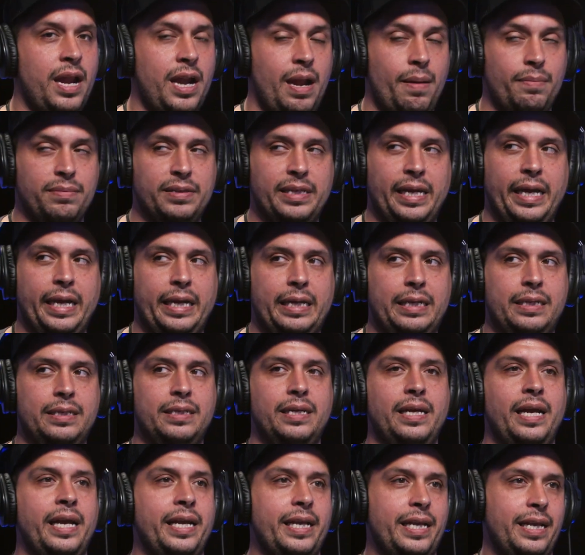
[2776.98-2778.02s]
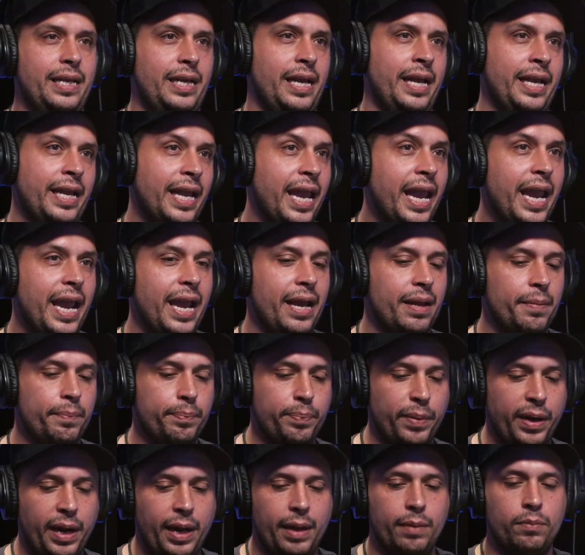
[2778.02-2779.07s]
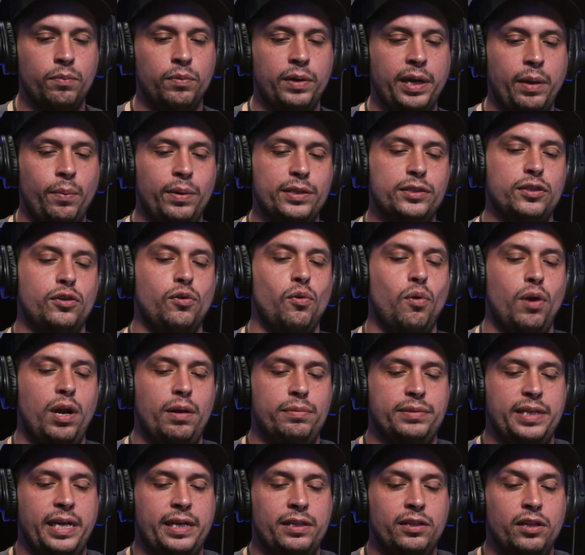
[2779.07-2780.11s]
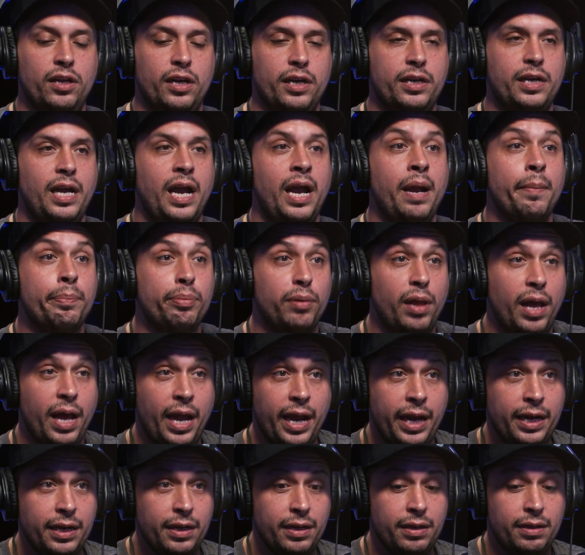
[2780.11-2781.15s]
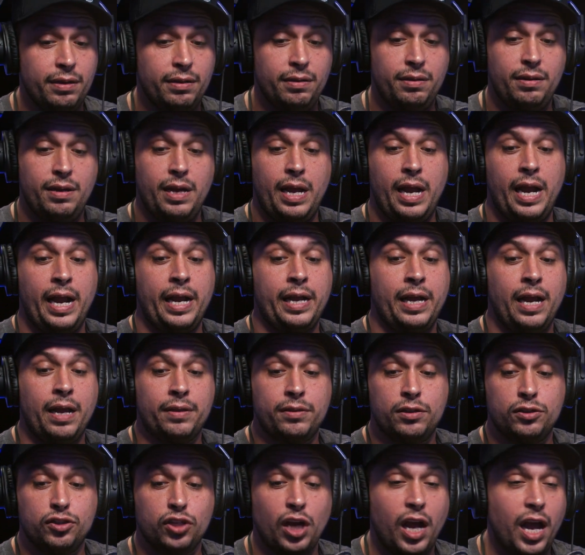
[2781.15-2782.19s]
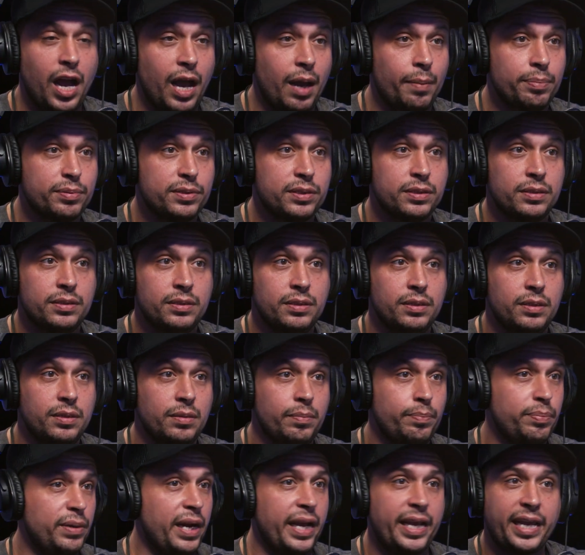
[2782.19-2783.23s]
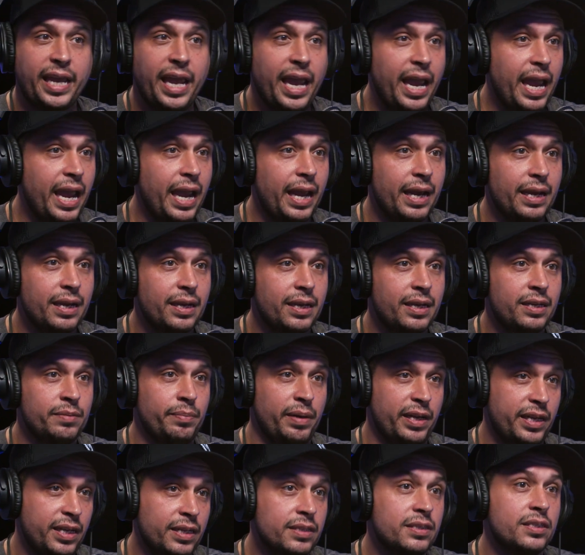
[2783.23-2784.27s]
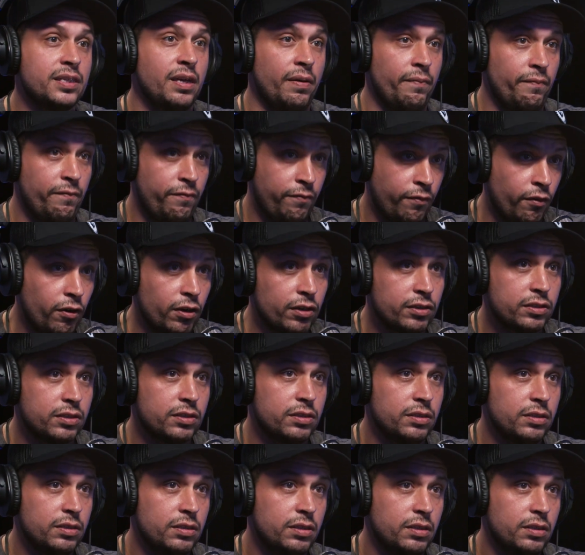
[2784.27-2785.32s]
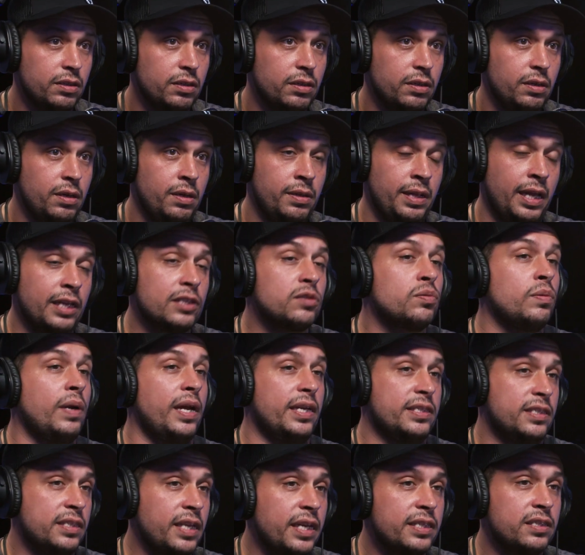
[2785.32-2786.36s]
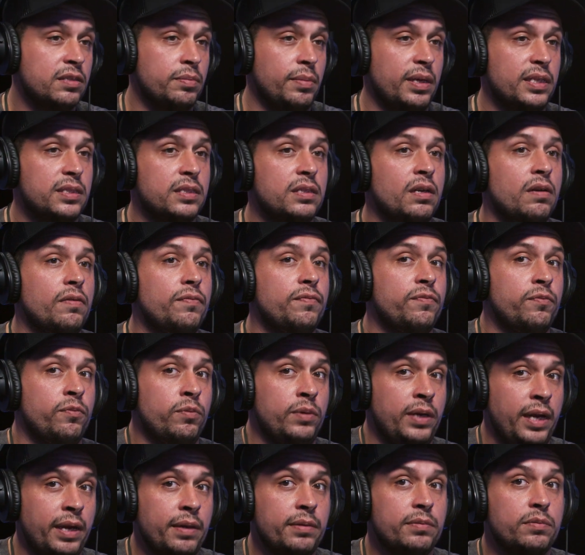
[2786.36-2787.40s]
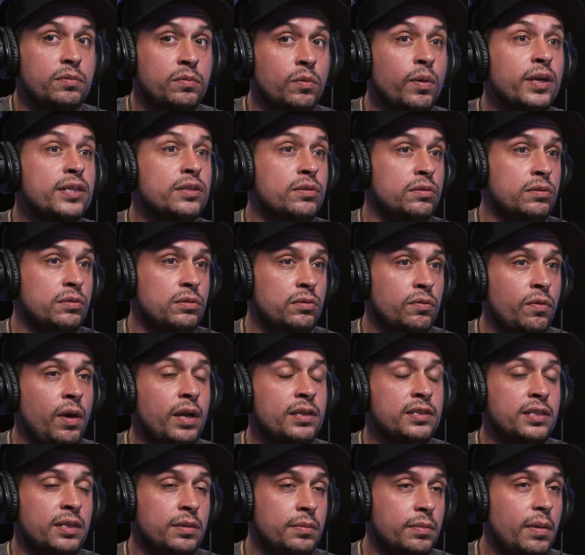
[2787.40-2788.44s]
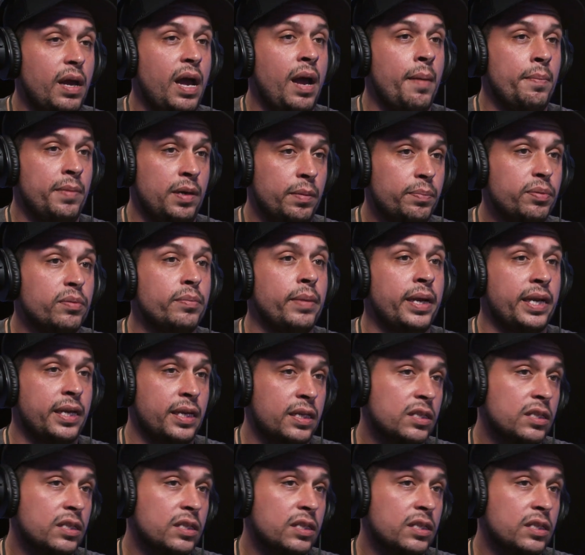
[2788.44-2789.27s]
And I'm like, I can't. But when I went to court, I was like, look, I applied, I got the jobs, but I can't, because my kids come first. And that's what I said to myself when I went through the door. I said, I'm going to put my